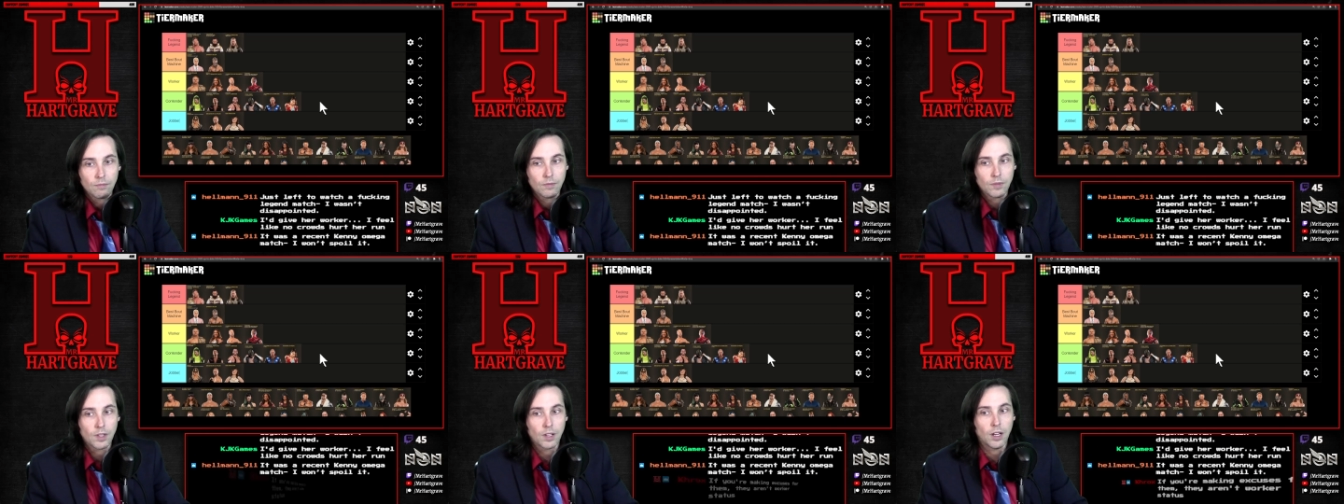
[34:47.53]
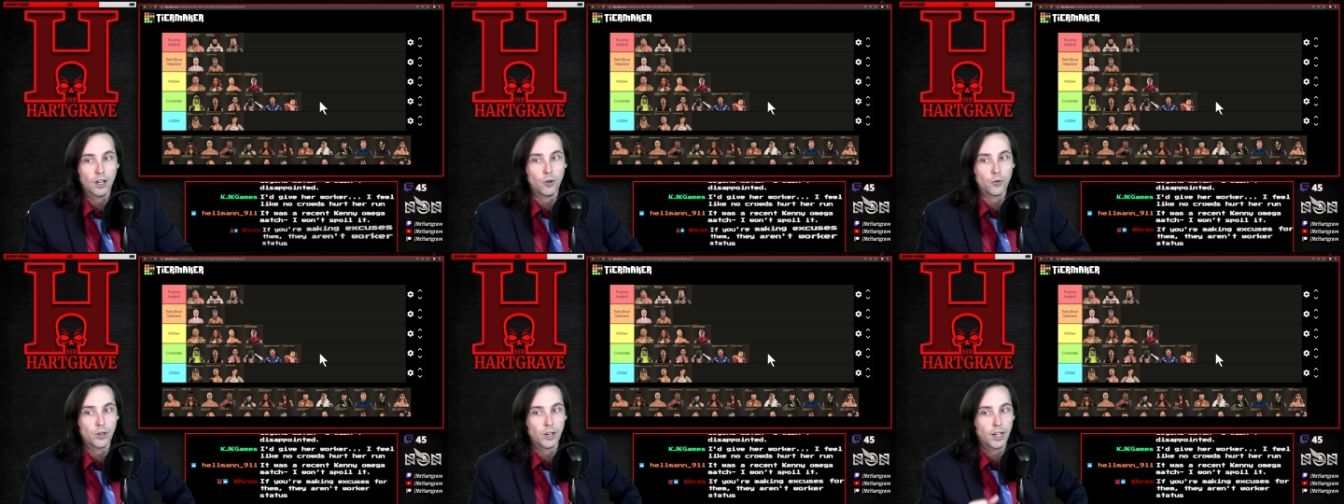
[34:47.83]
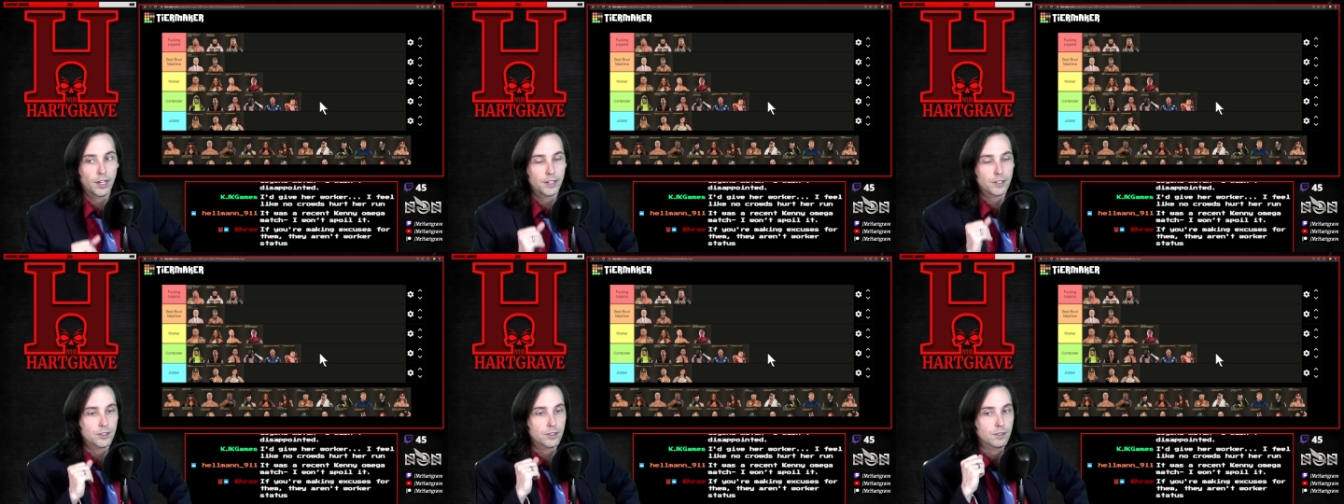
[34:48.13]
Oh,
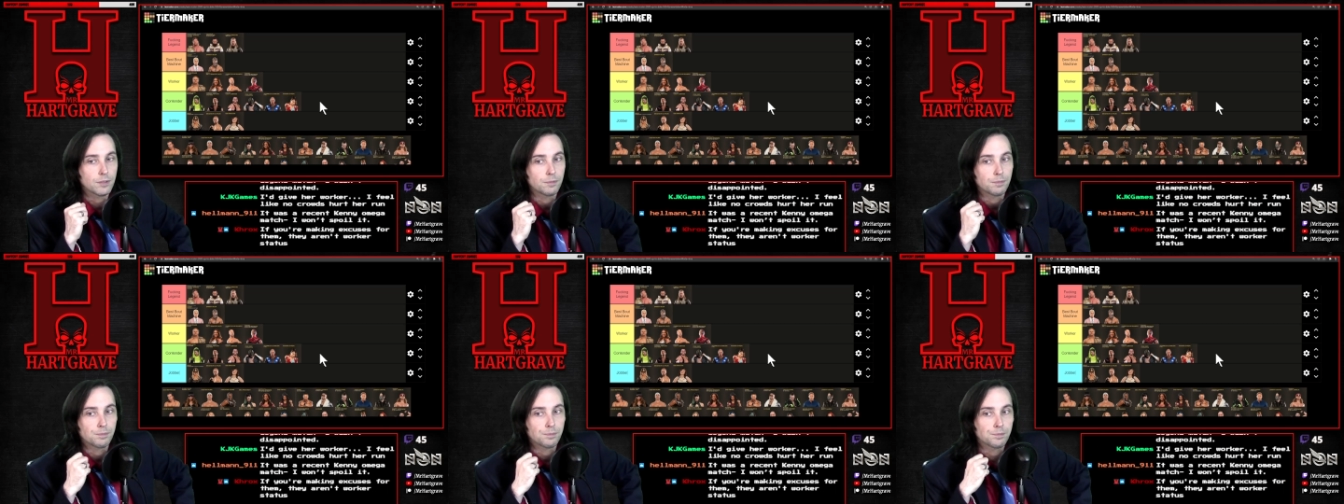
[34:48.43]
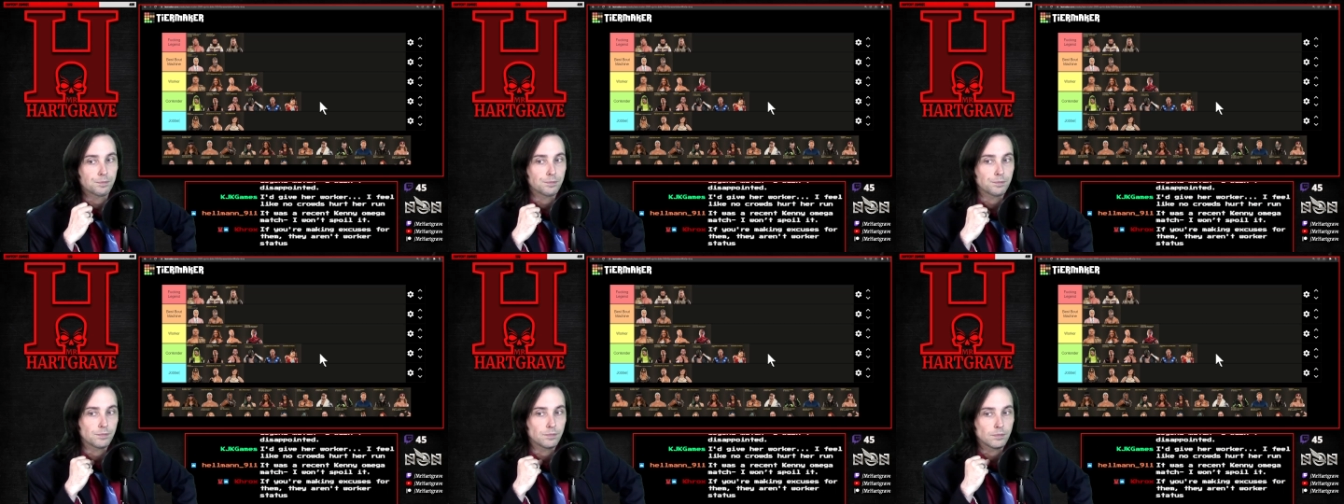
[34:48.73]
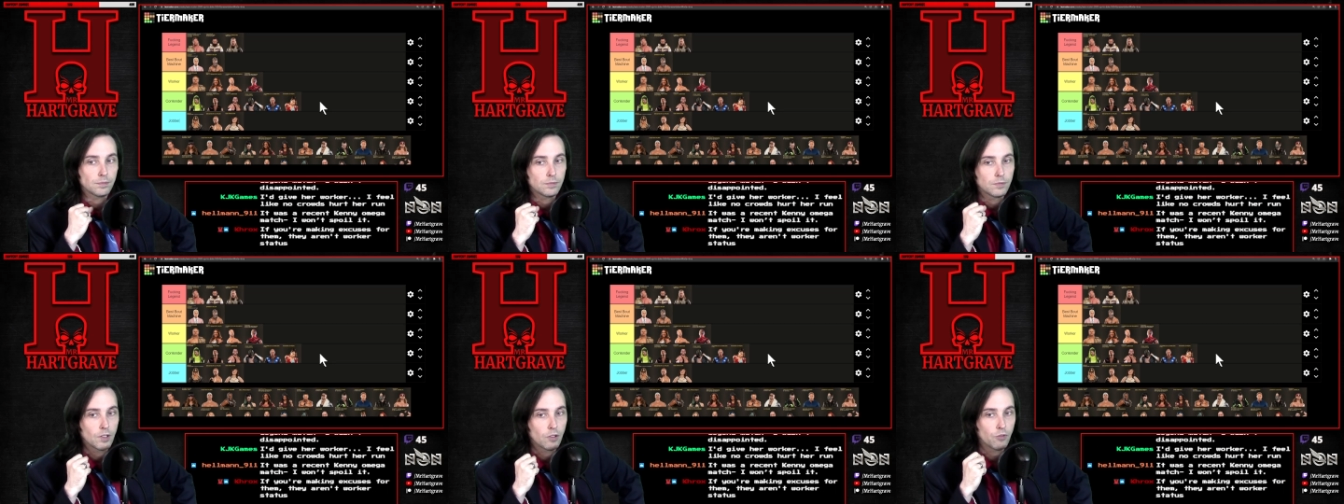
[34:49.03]
nice.
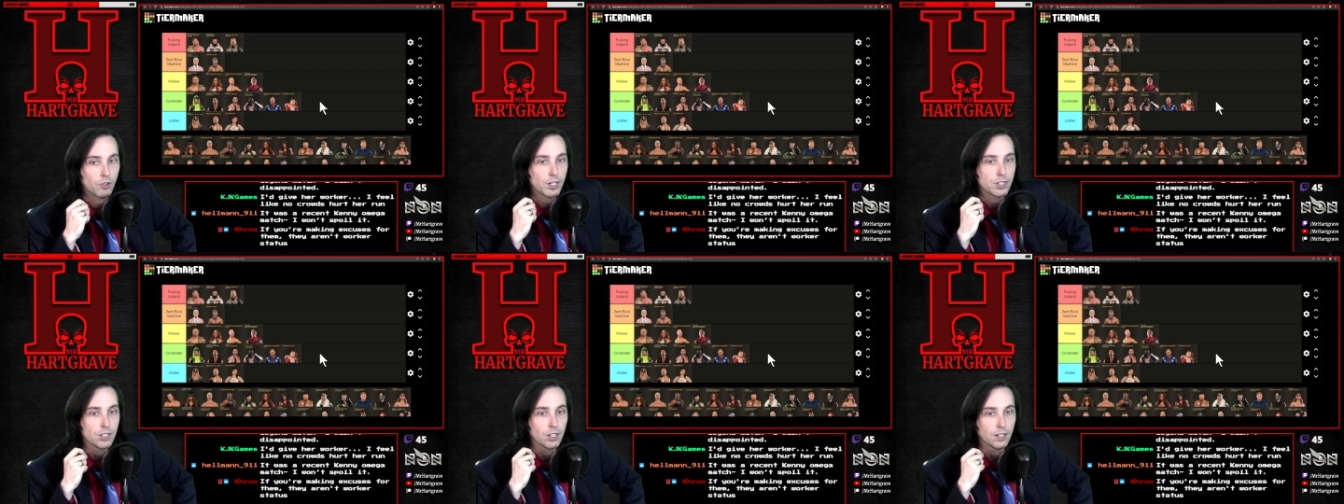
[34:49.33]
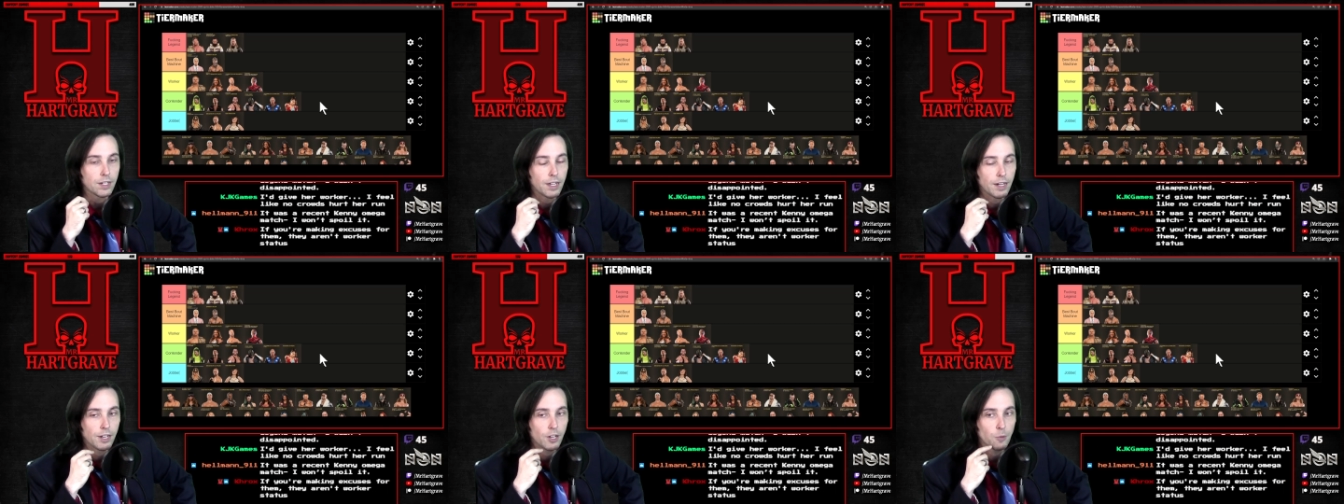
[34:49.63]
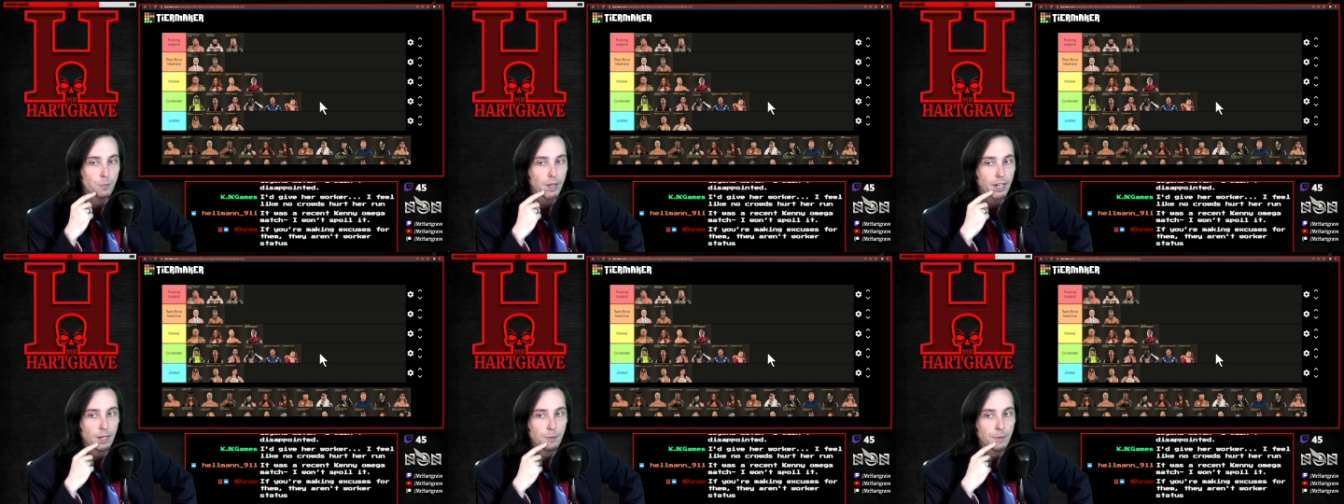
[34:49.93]
Recent Kenny
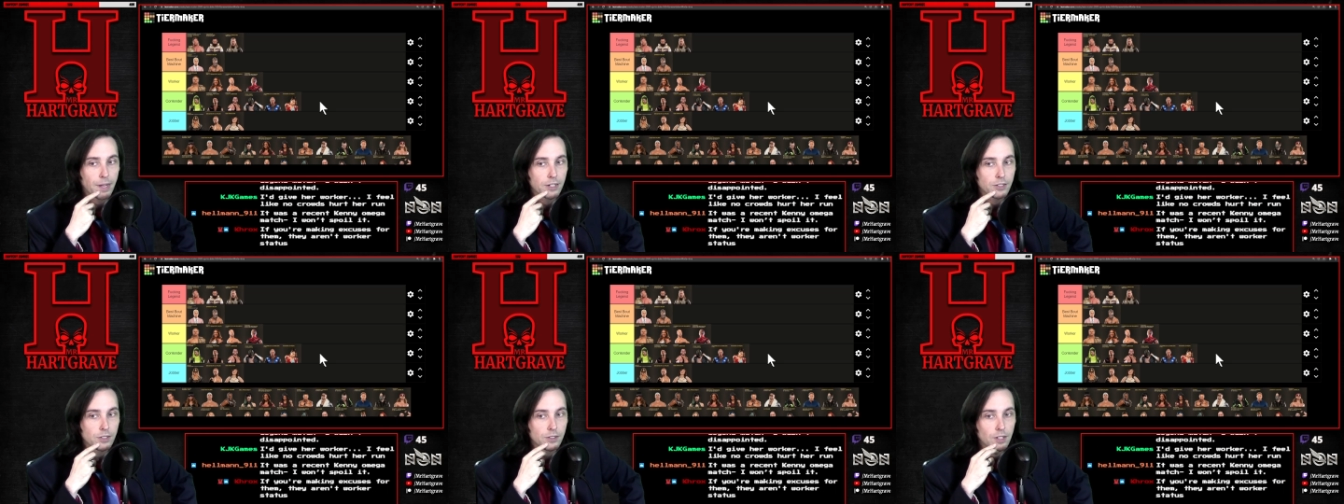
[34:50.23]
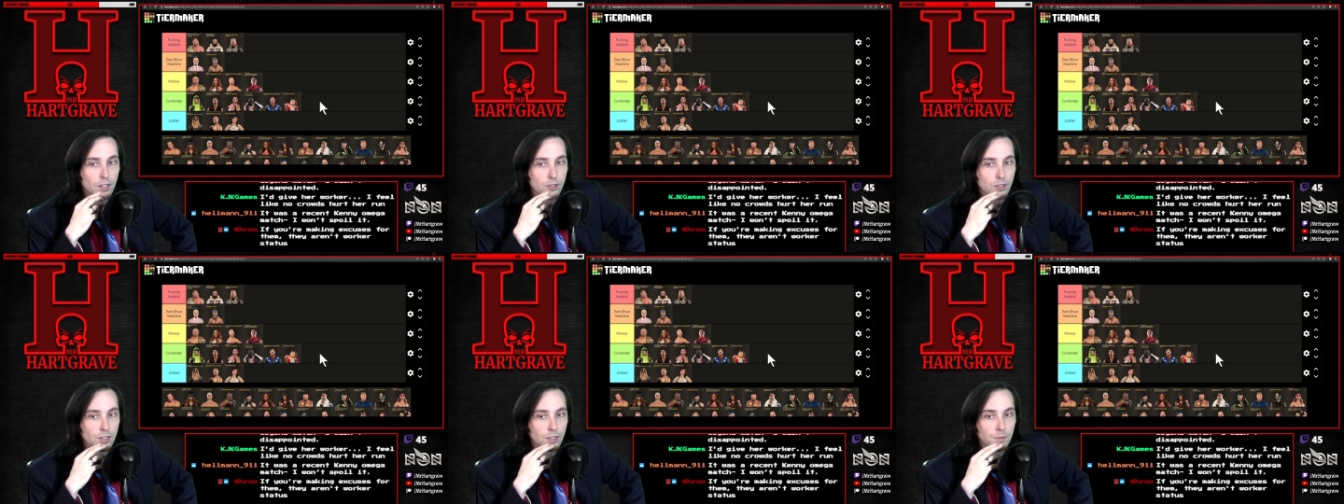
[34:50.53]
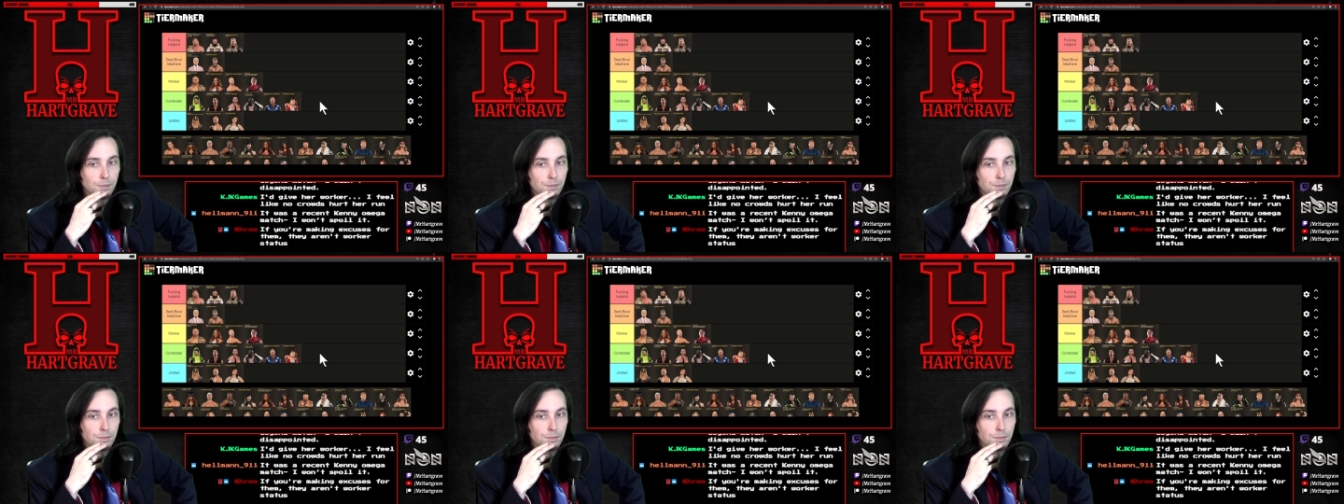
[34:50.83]
Omega match. That sounds good.